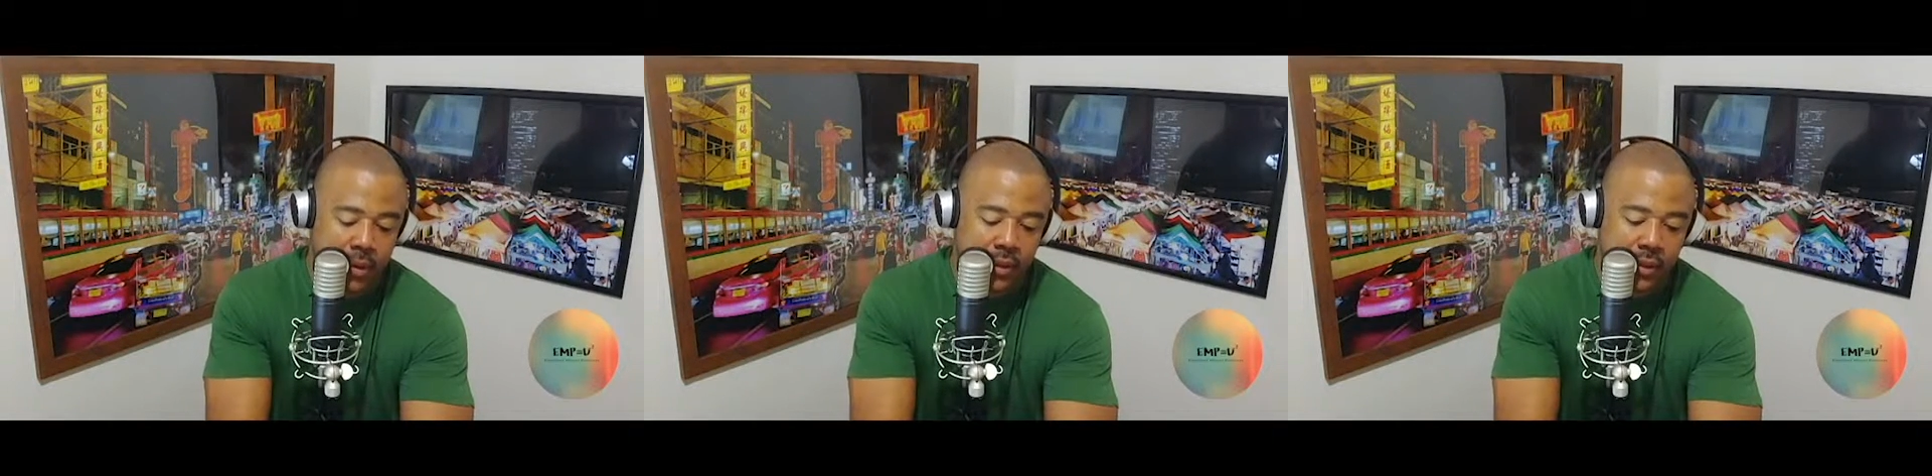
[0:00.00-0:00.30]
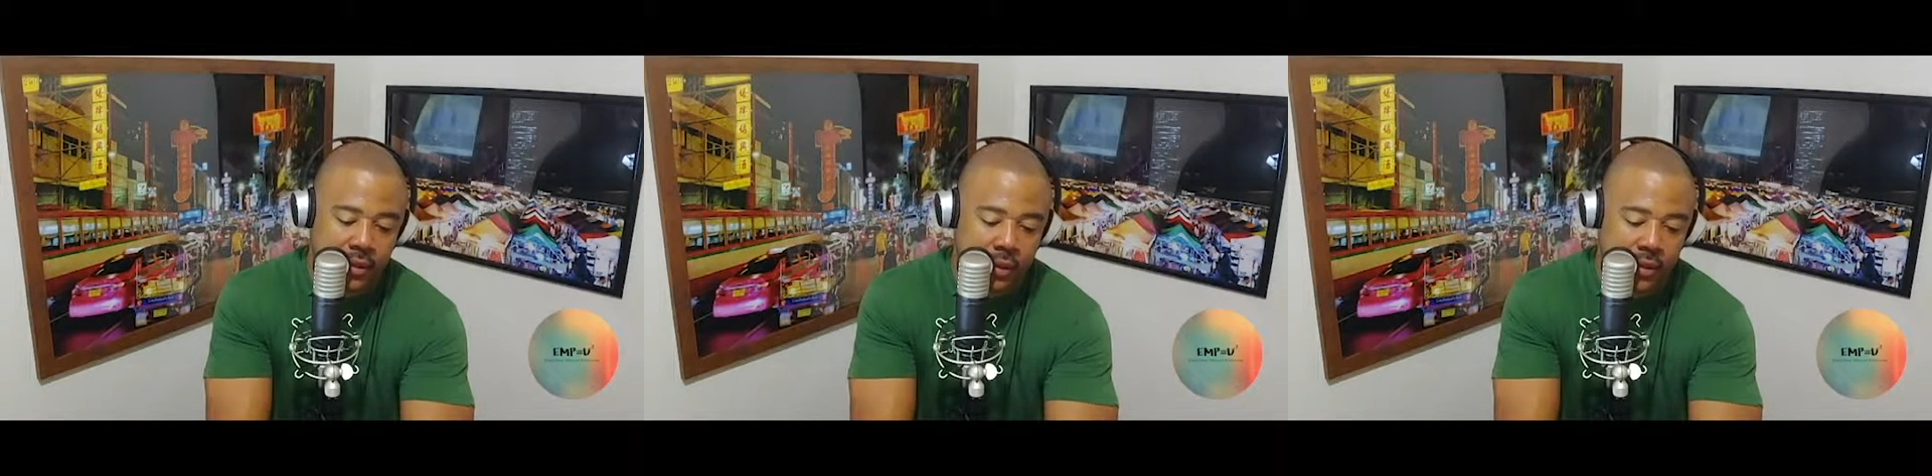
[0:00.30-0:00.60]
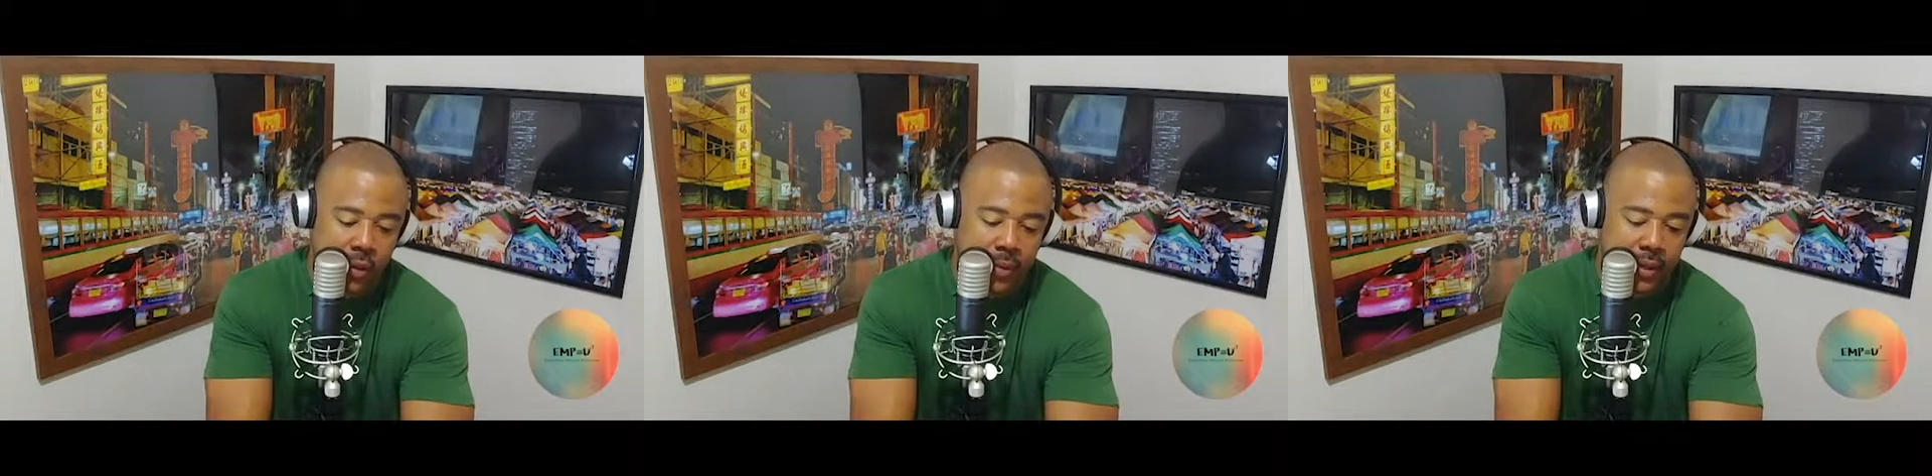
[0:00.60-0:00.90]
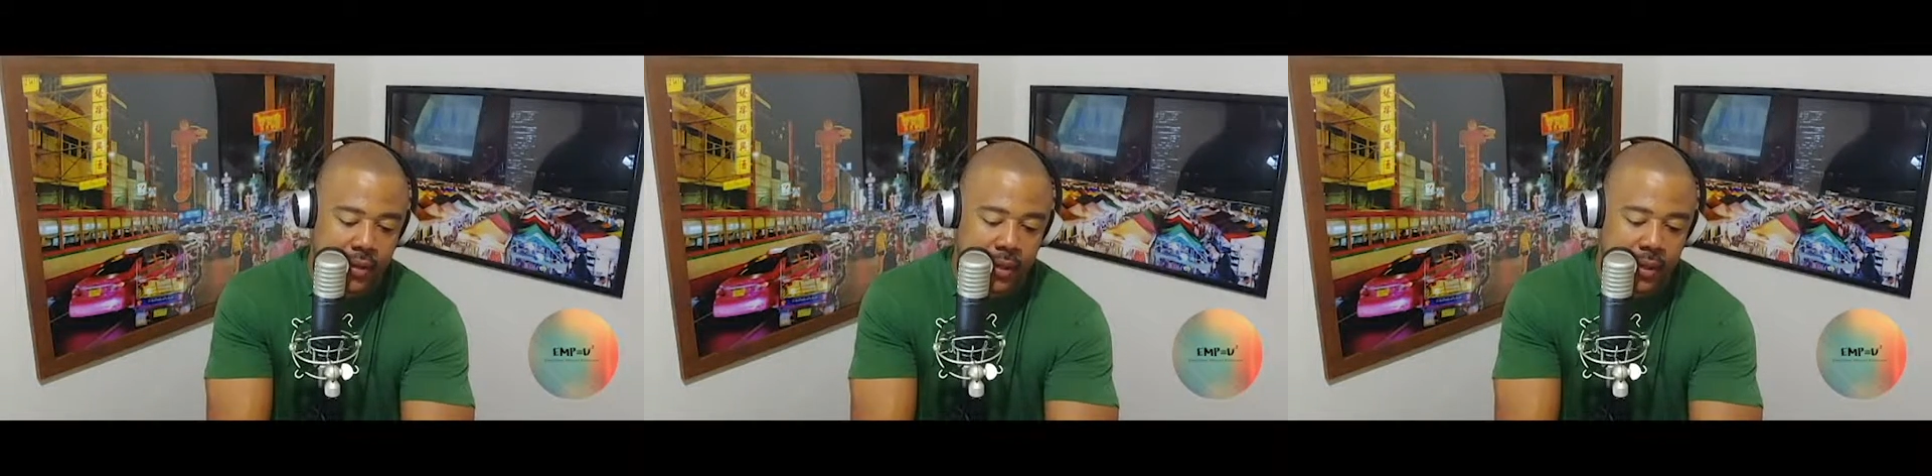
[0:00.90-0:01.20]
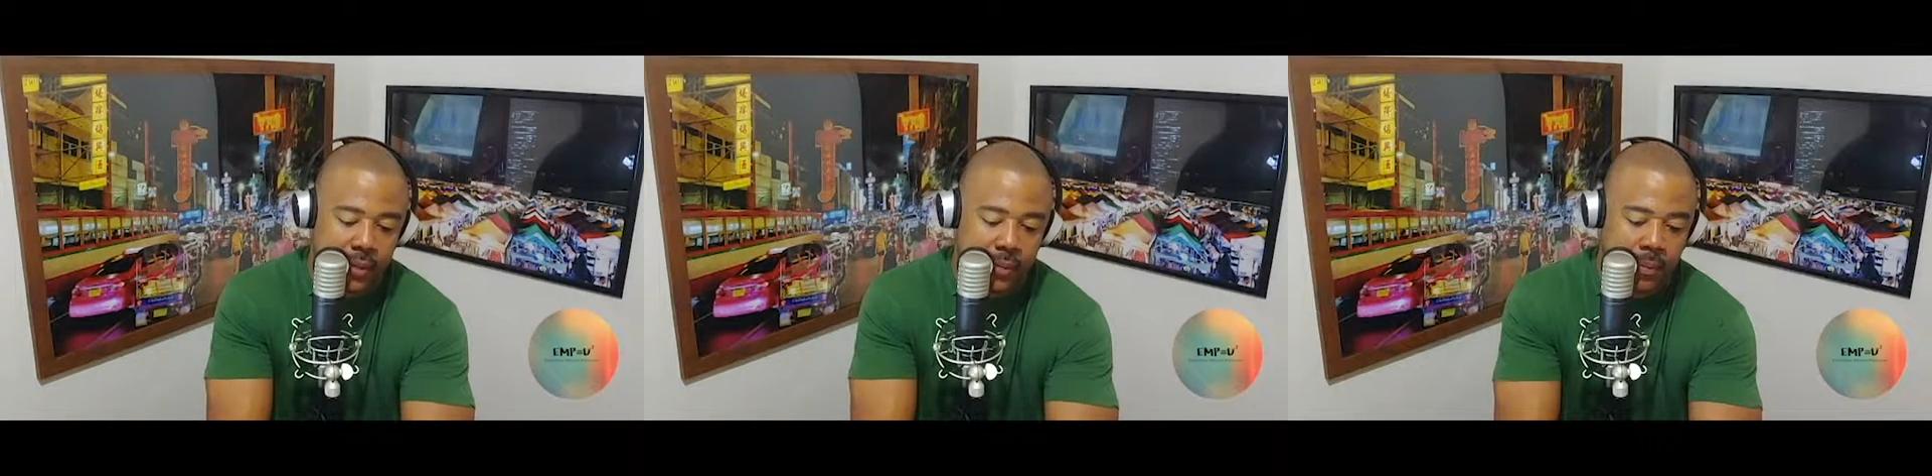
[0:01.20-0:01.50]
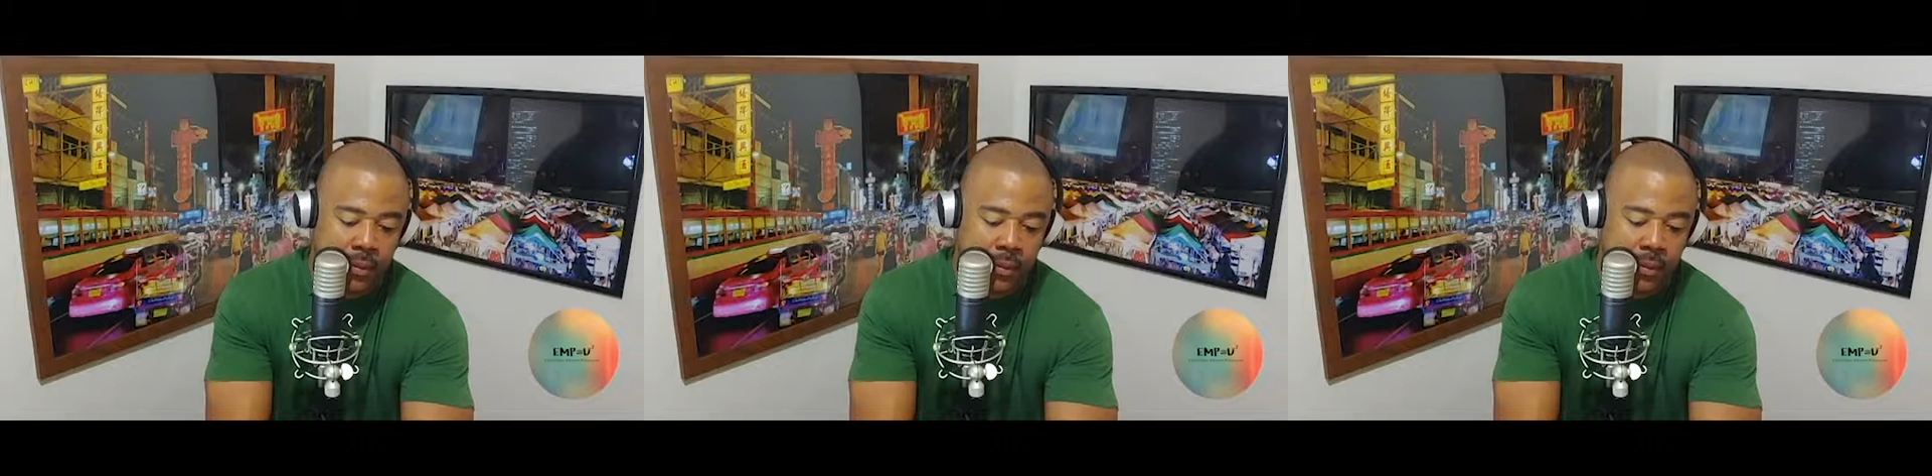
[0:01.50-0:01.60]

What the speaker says: part that's just so messed up.